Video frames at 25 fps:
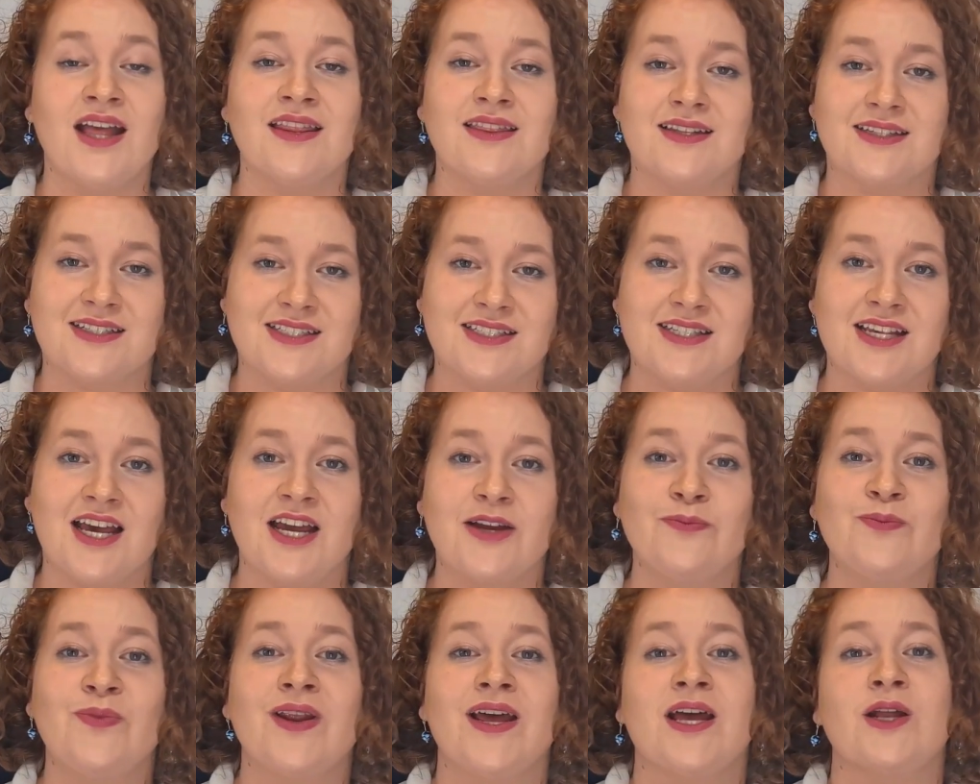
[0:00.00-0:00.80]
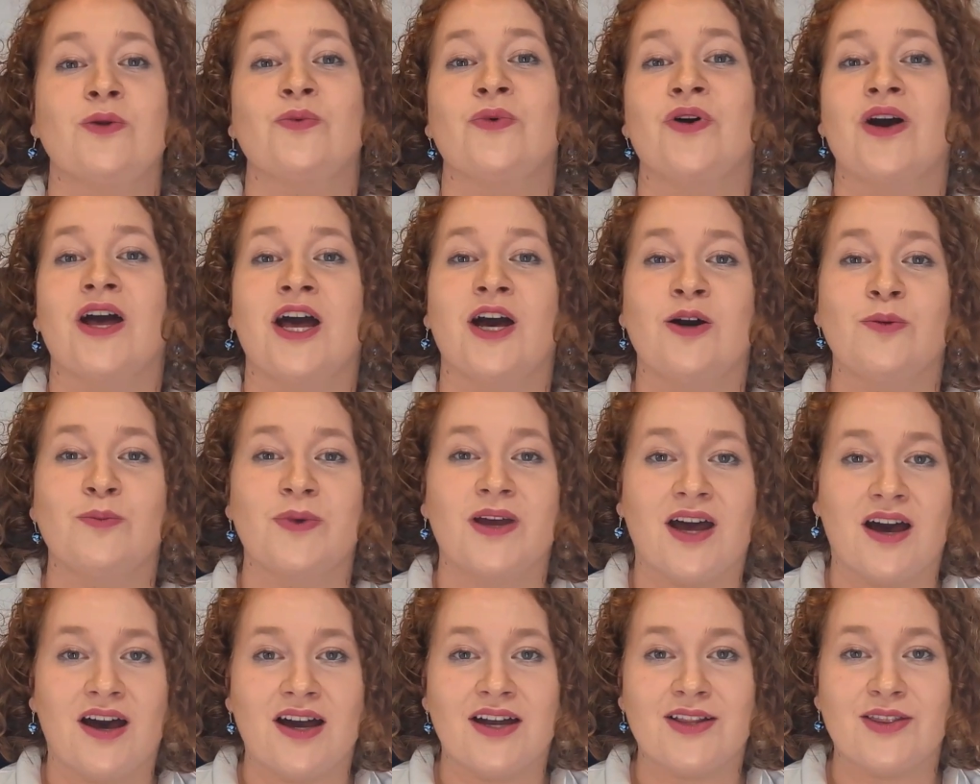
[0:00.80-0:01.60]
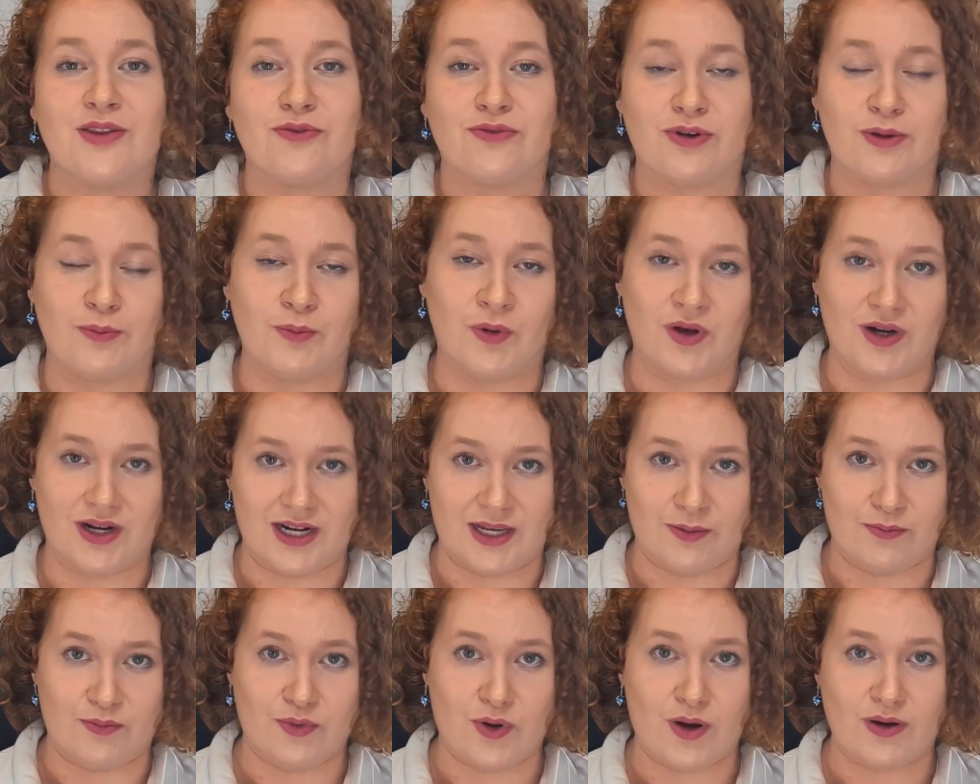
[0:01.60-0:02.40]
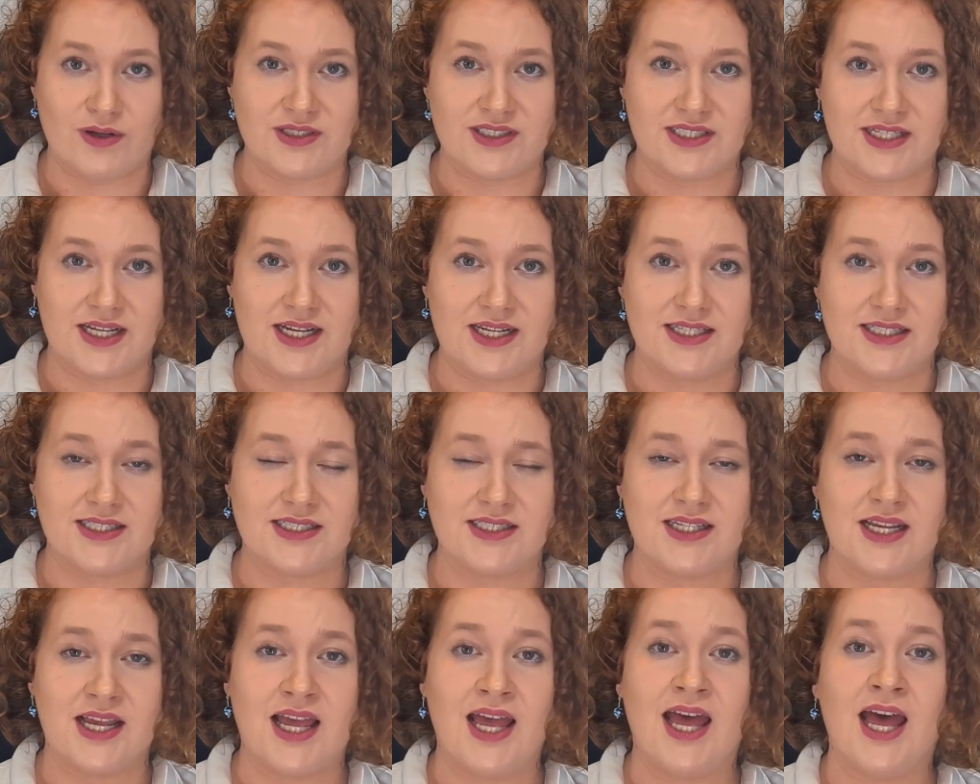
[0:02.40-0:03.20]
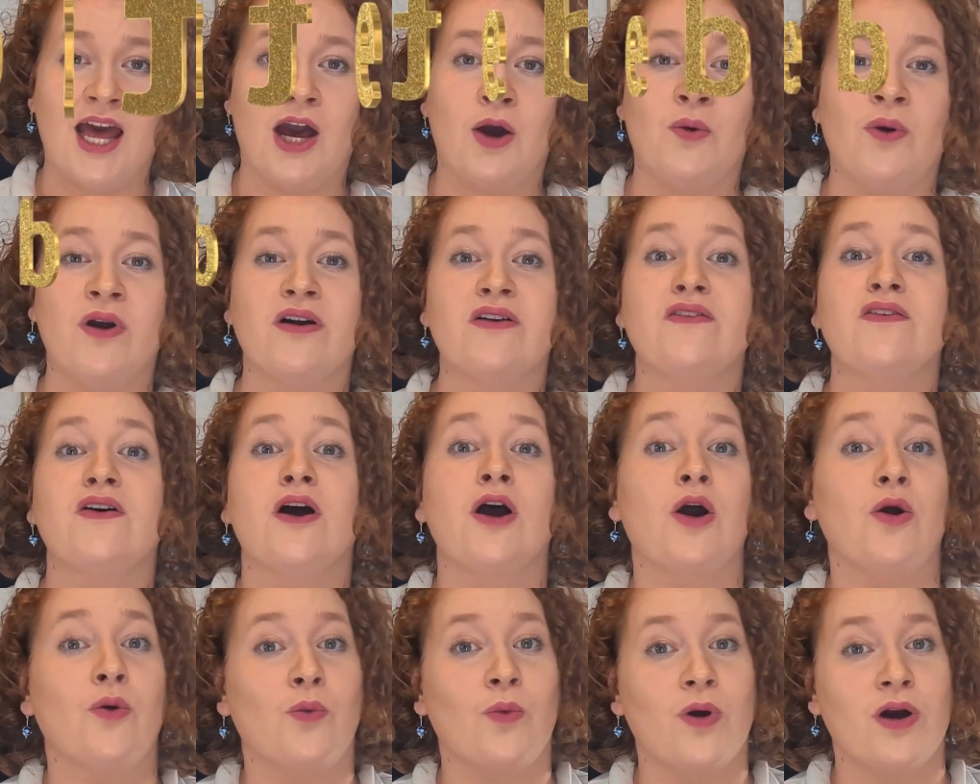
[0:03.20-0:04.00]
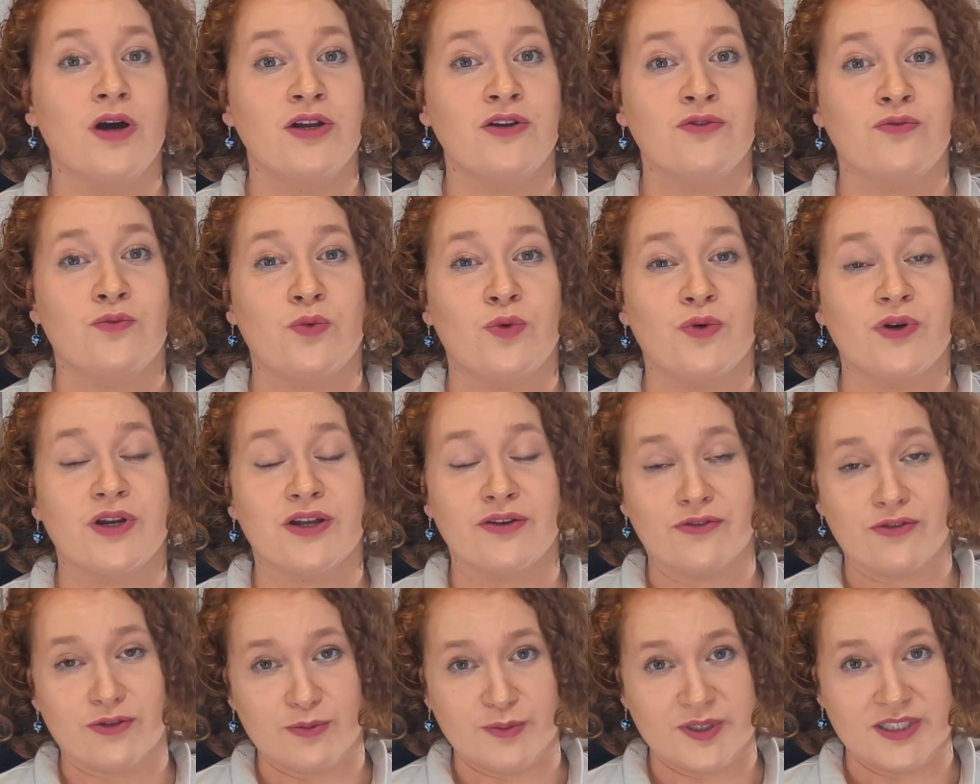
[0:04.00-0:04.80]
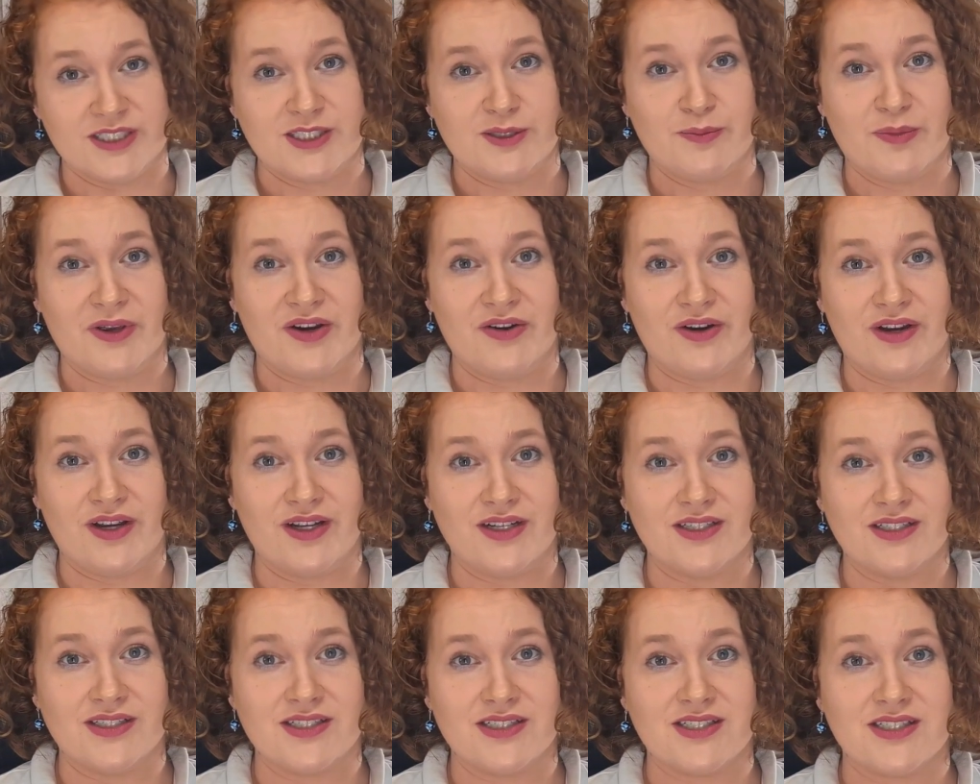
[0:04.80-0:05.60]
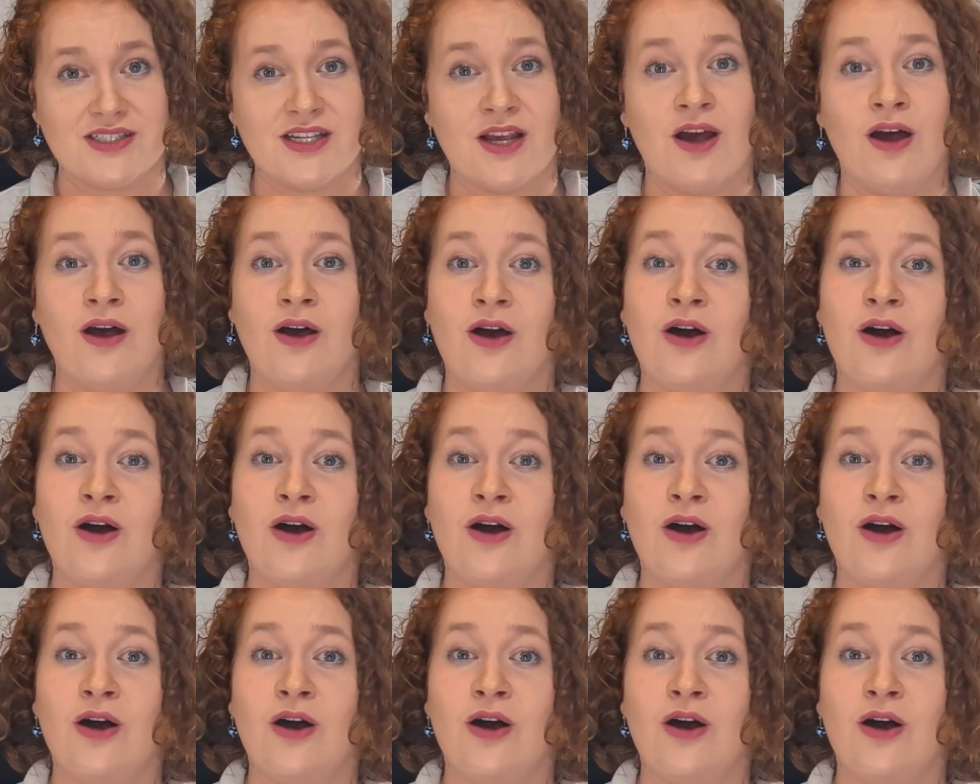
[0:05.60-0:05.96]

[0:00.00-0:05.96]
The design plan will help guide the remodeling process. However, a word of warning from experience.